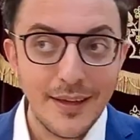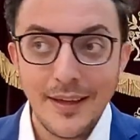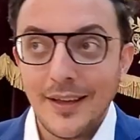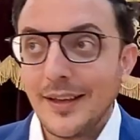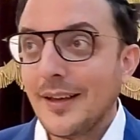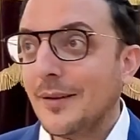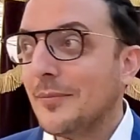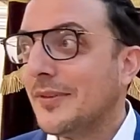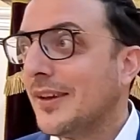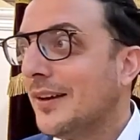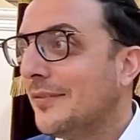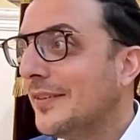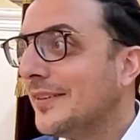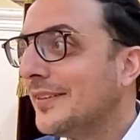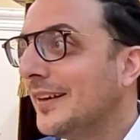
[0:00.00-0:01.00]
Comes to
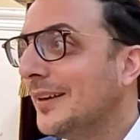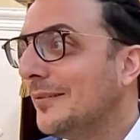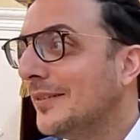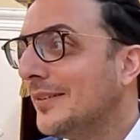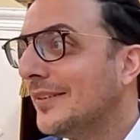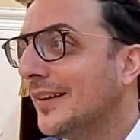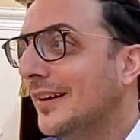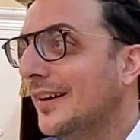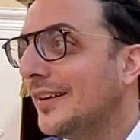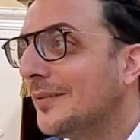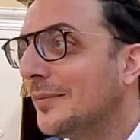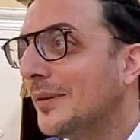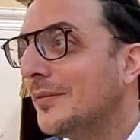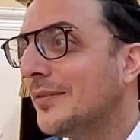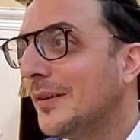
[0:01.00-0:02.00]
Chafetz Chaim and says,
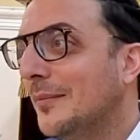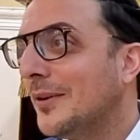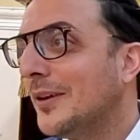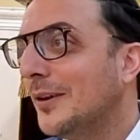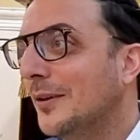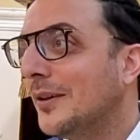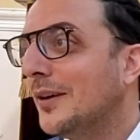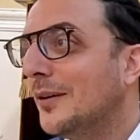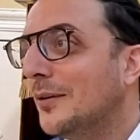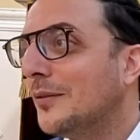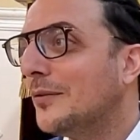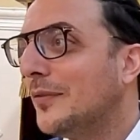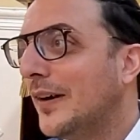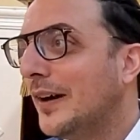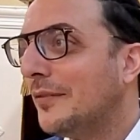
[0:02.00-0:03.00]
but if somebody only
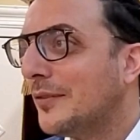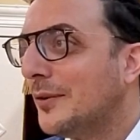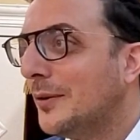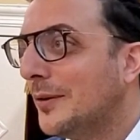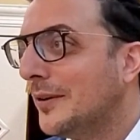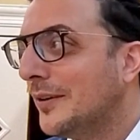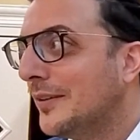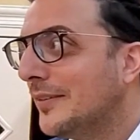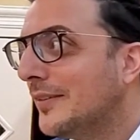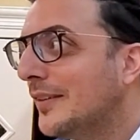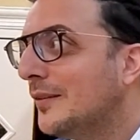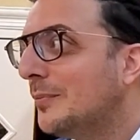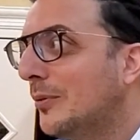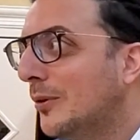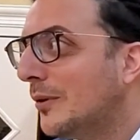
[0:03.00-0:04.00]
owns 5 coins,
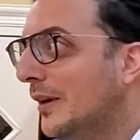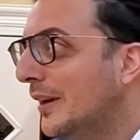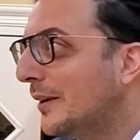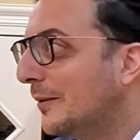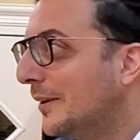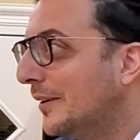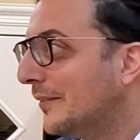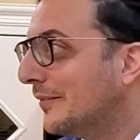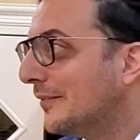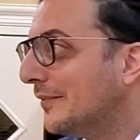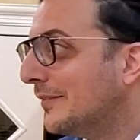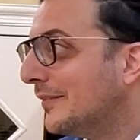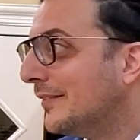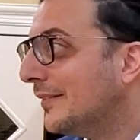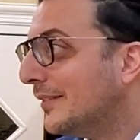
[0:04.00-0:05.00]
he's poor anyway.
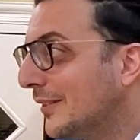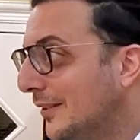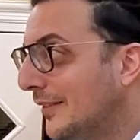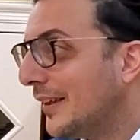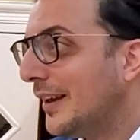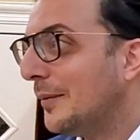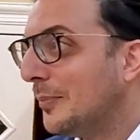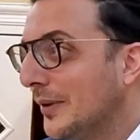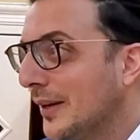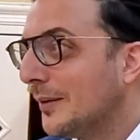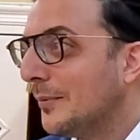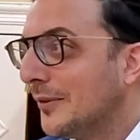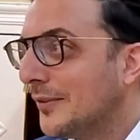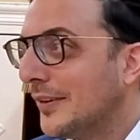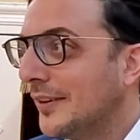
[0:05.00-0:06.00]
So it's not
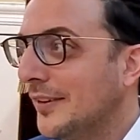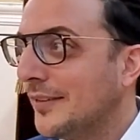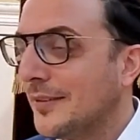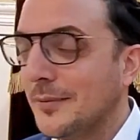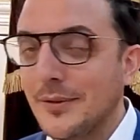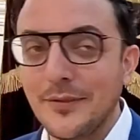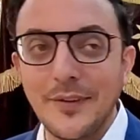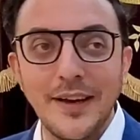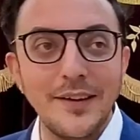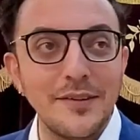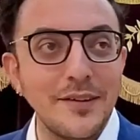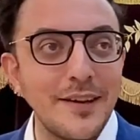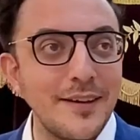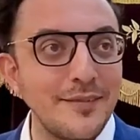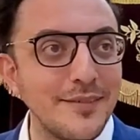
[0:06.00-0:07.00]
applicable, so at least the mitzvah he
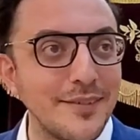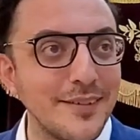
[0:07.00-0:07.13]
should have.